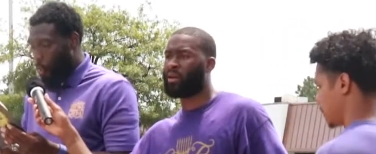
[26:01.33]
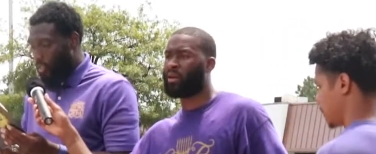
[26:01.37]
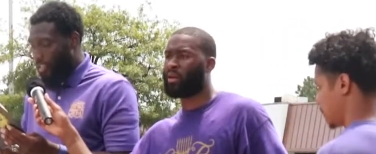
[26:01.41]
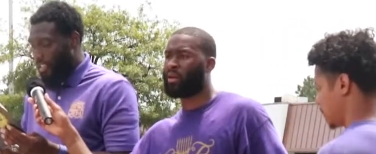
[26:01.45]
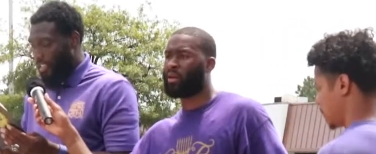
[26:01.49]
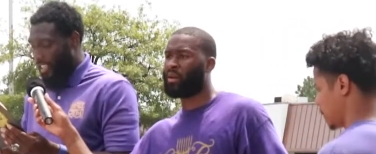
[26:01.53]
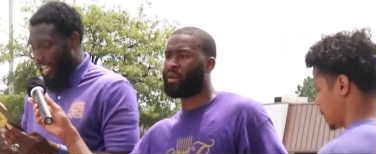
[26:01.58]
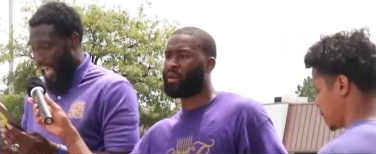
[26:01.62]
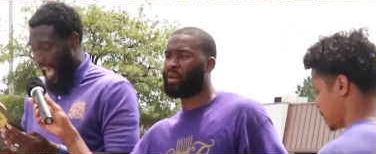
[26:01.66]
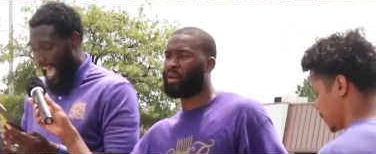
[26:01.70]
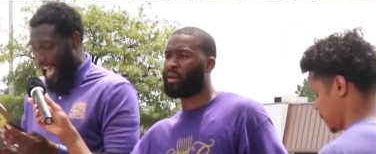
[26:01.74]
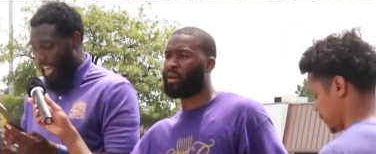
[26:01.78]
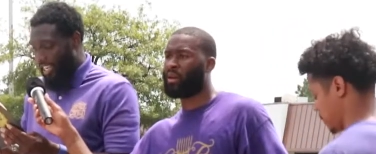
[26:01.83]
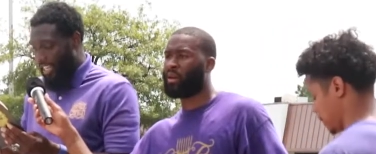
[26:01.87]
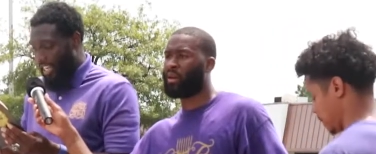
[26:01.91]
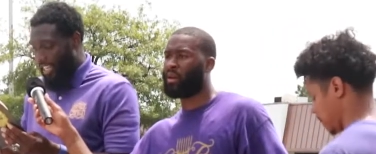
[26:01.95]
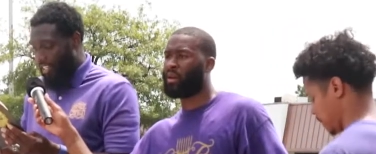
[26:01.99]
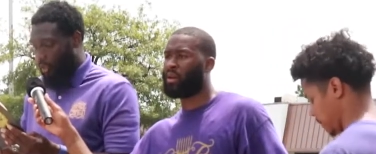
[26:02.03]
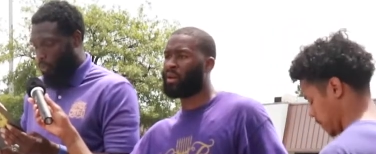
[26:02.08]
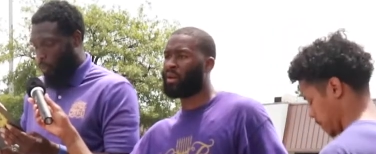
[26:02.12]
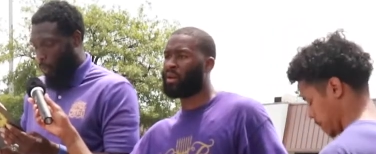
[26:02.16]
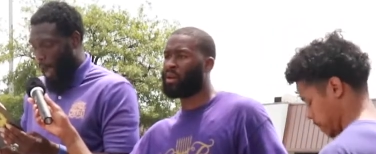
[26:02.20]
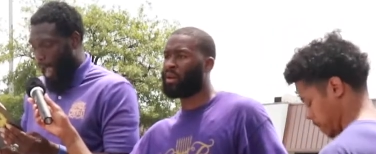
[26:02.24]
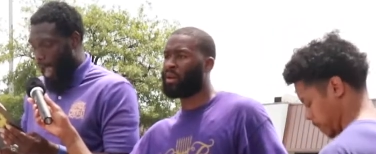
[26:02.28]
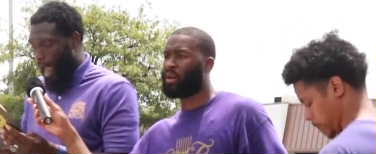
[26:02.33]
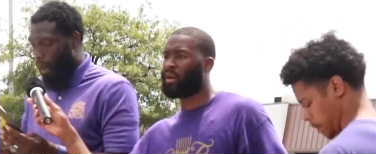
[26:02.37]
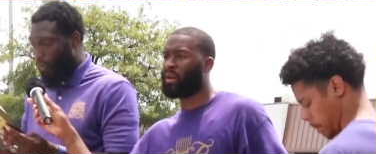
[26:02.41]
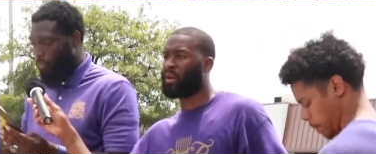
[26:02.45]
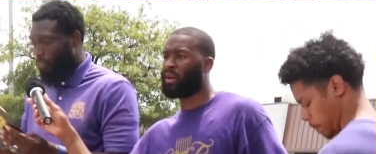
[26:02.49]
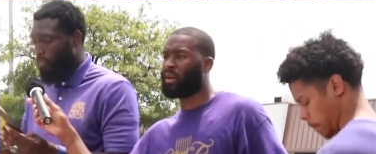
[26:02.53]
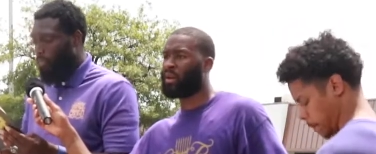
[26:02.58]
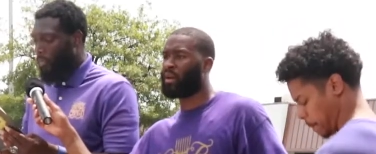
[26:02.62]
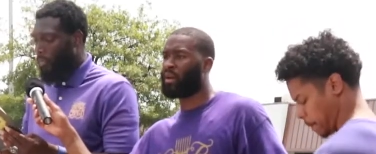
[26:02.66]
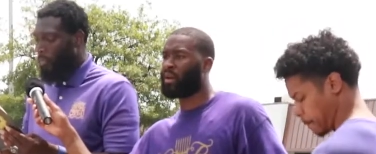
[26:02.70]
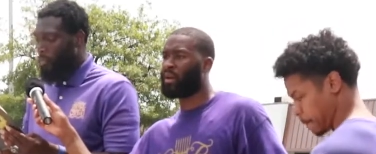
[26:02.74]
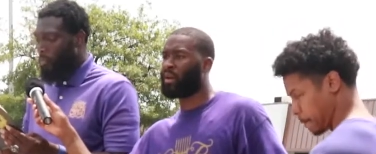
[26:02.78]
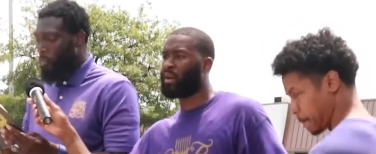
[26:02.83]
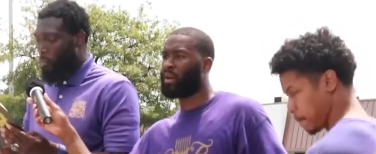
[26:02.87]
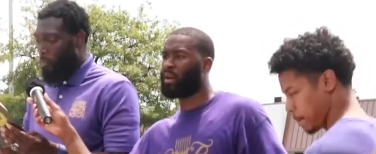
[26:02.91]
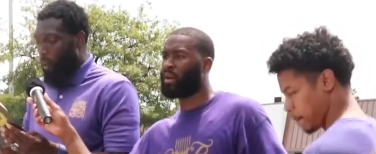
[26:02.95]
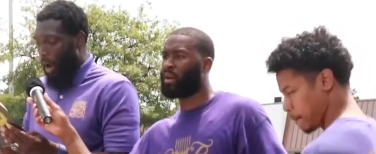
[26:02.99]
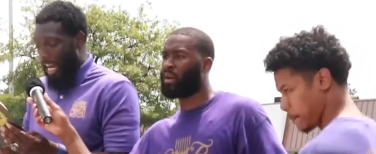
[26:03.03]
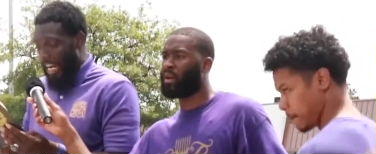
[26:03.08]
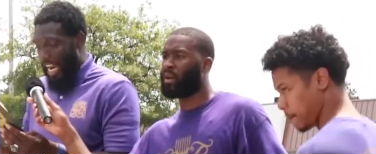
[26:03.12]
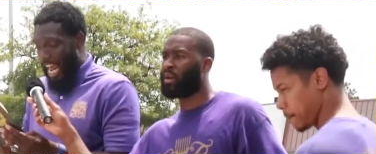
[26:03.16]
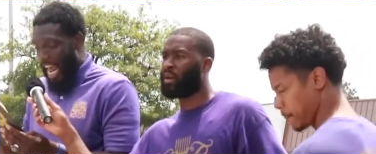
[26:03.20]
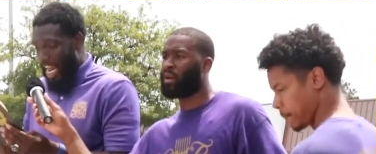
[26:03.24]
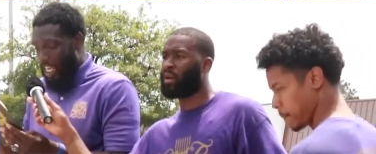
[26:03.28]
Speaker 1: whose land ye dwell.
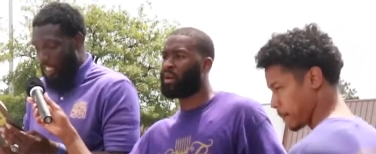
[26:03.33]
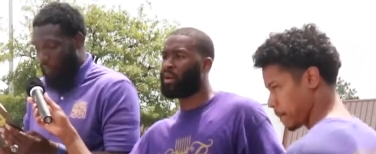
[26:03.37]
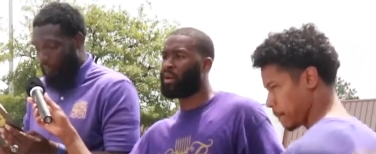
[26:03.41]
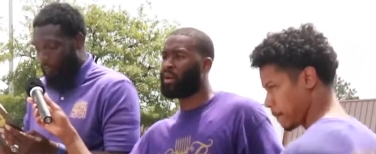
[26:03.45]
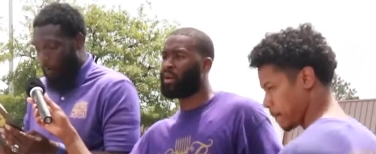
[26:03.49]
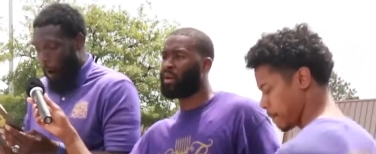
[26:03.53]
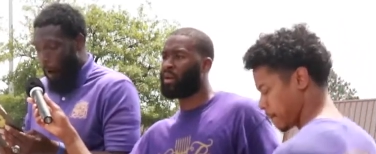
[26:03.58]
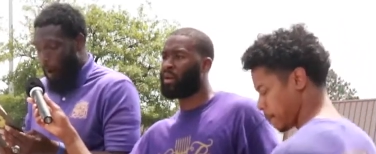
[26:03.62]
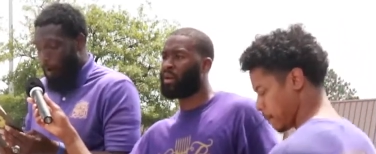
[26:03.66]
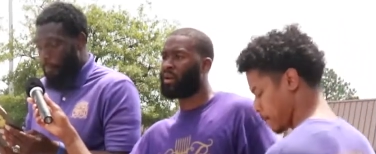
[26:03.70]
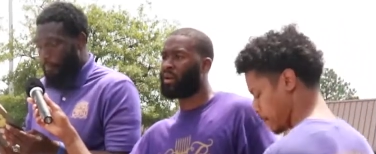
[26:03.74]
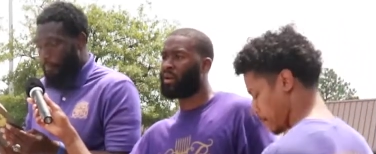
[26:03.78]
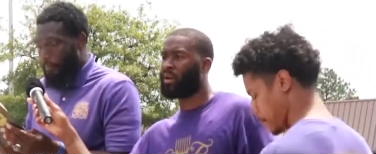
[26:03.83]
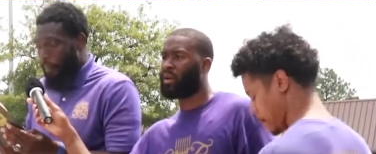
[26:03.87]
But as for